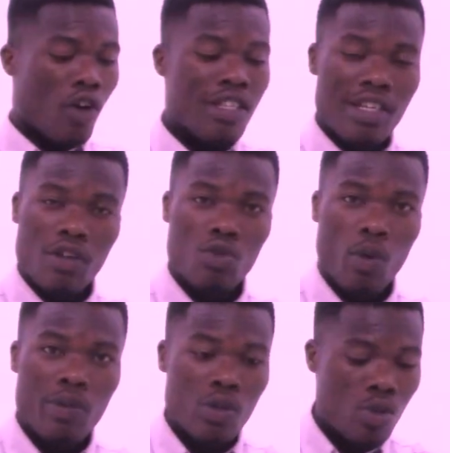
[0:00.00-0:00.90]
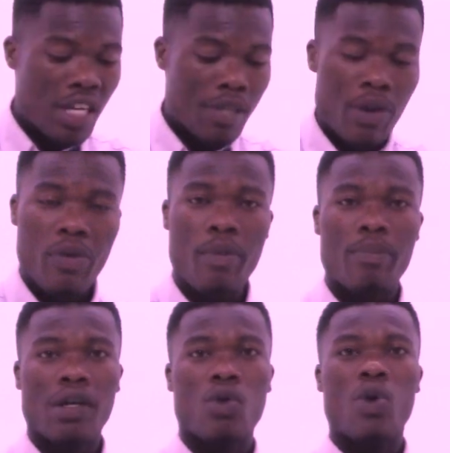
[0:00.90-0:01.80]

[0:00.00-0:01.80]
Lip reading: Instead of some new student back in town,